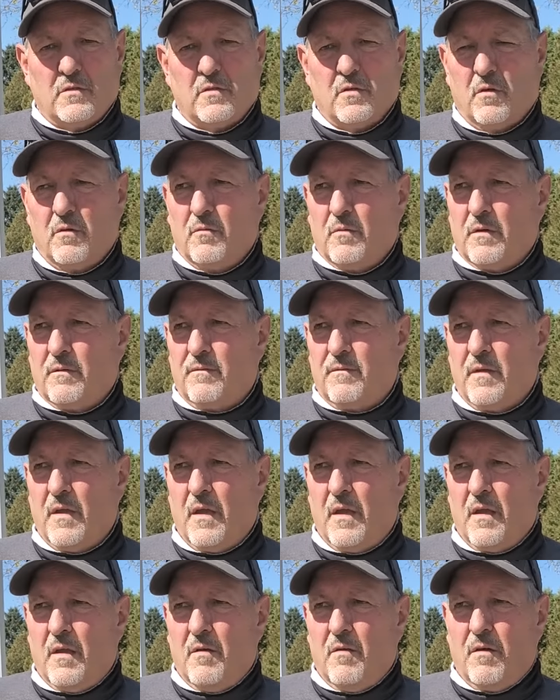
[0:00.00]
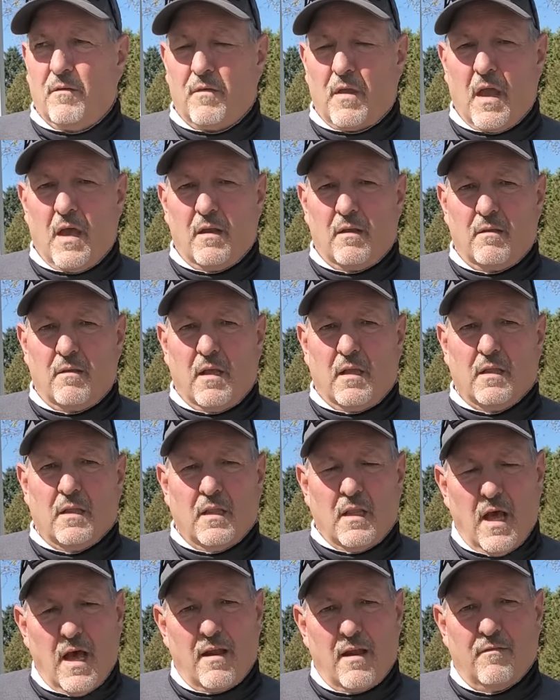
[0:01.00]
So we've got a
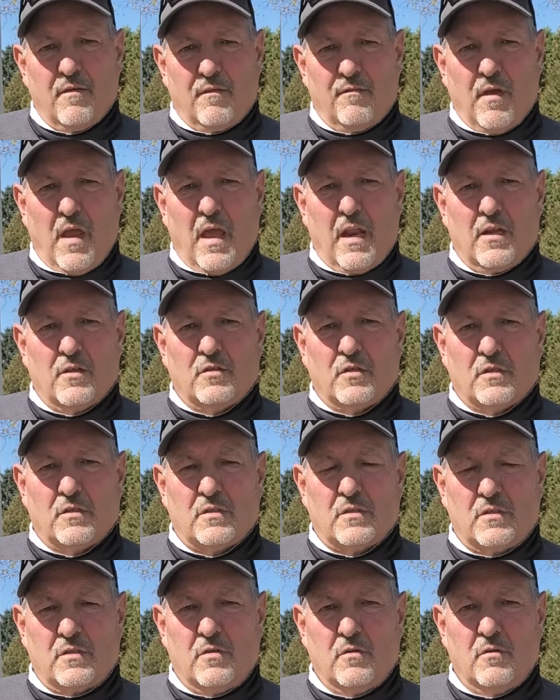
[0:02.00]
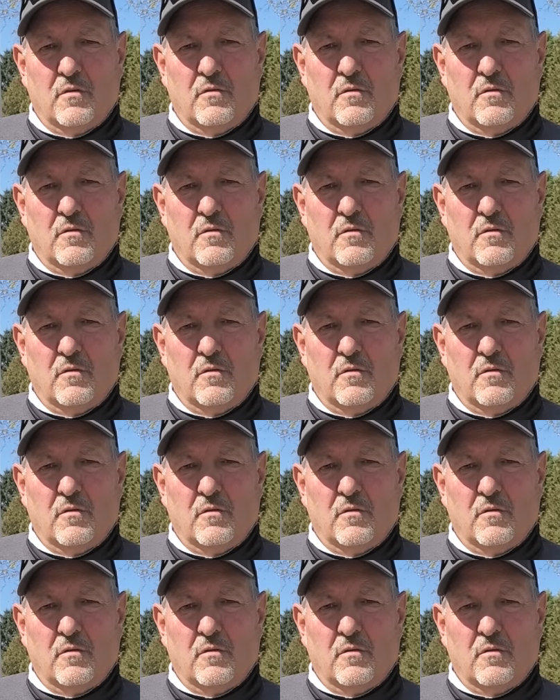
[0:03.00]
lot of advantages to